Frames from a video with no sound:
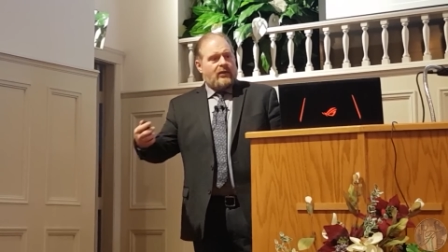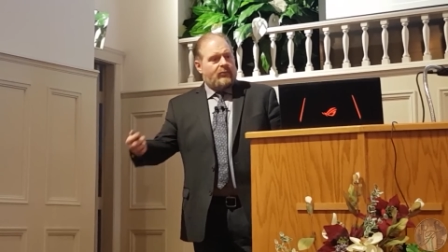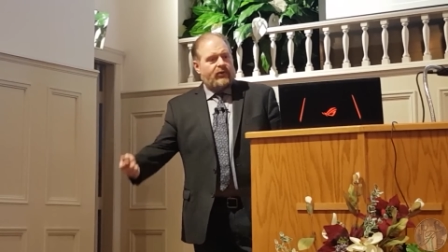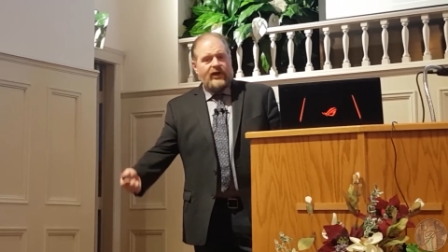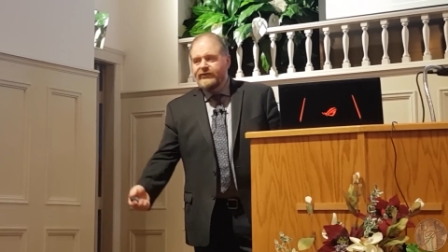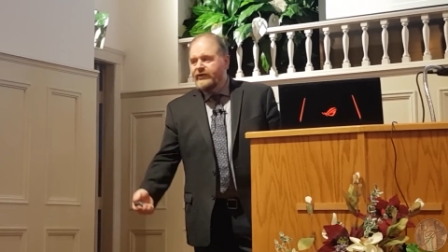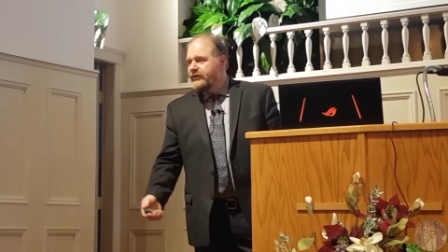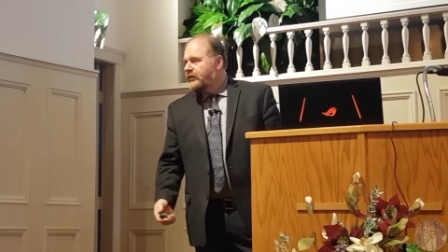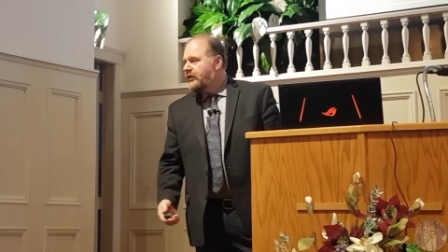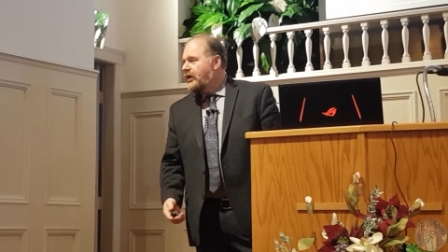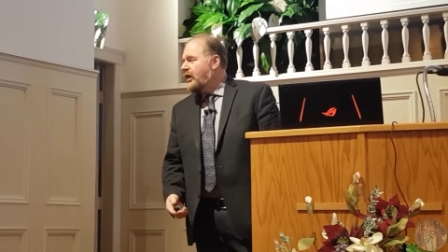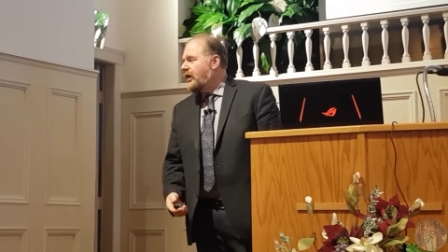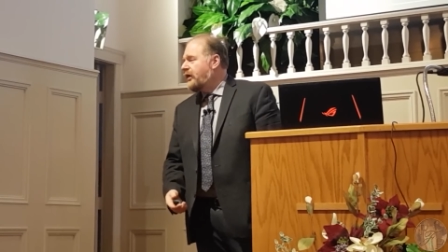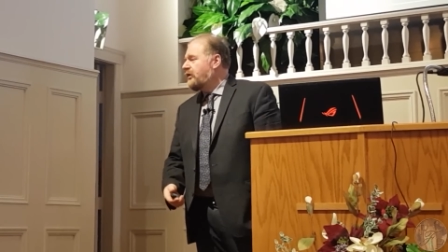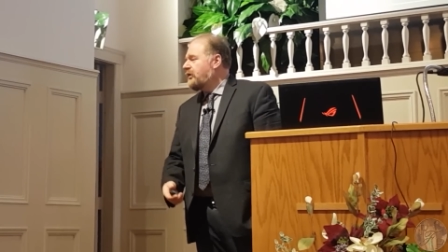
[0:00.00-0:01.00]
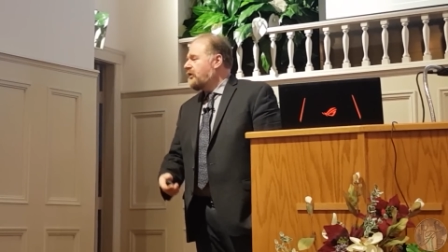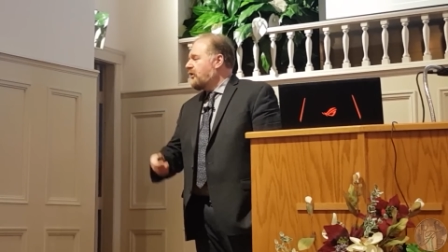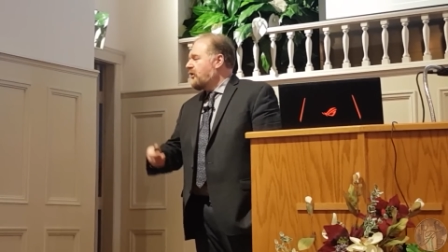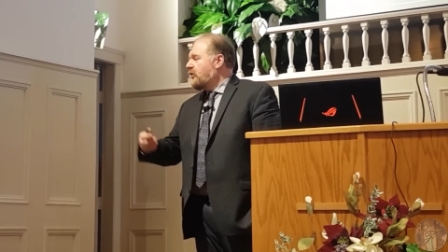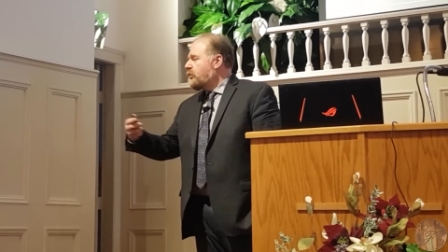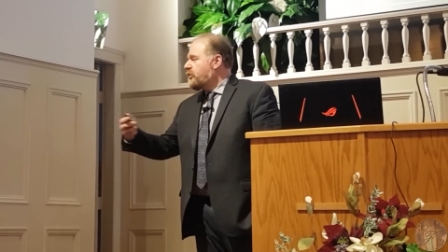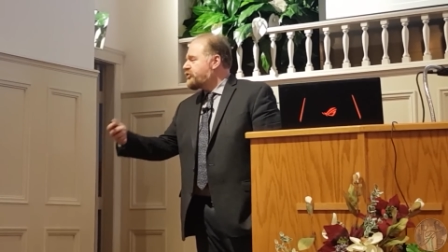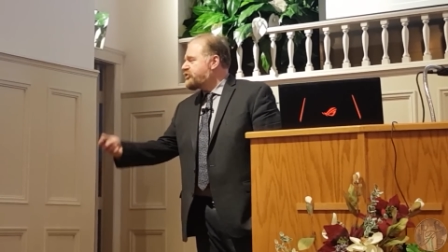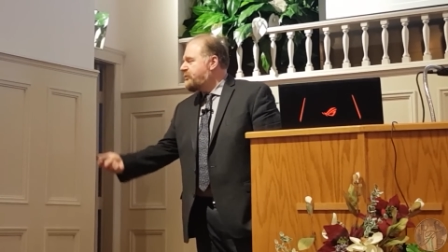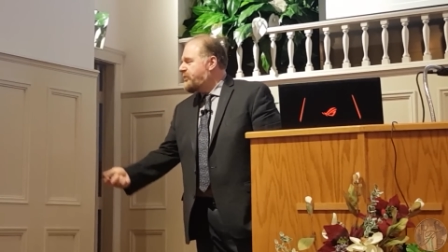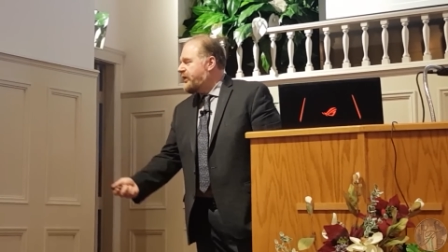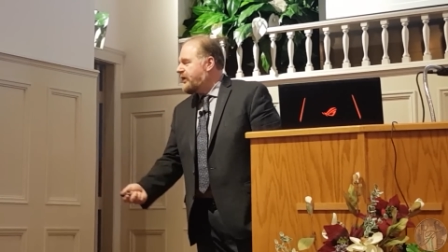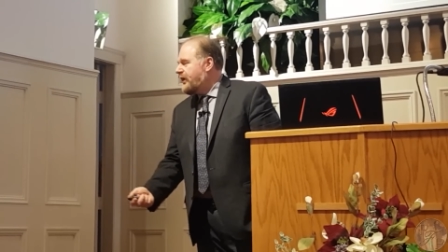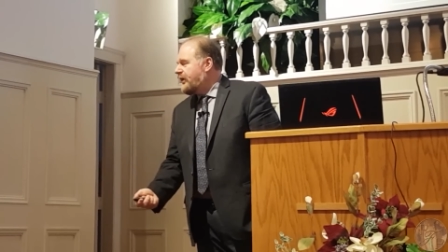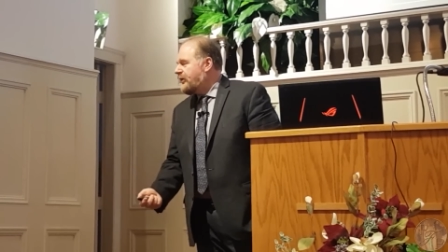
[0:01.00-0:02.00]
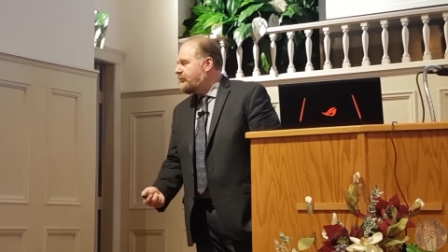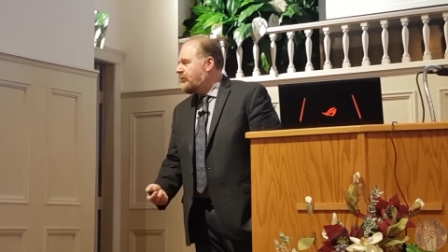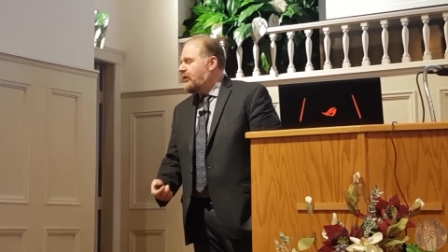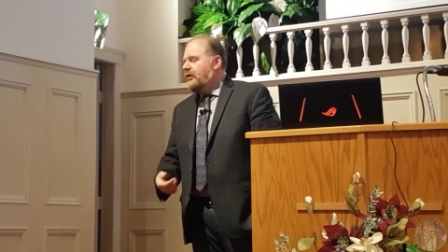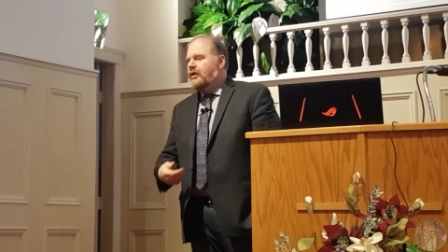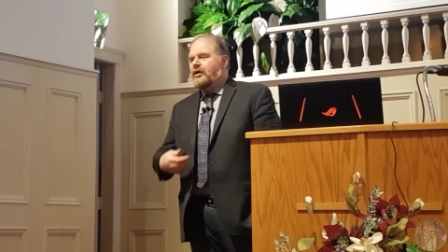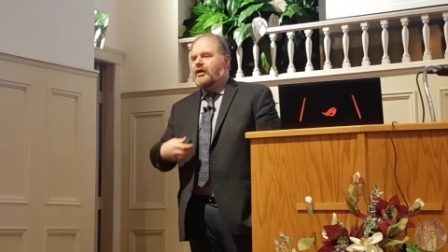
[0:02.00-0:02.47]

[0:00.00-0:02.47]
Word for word: Praising God, worshiping Him,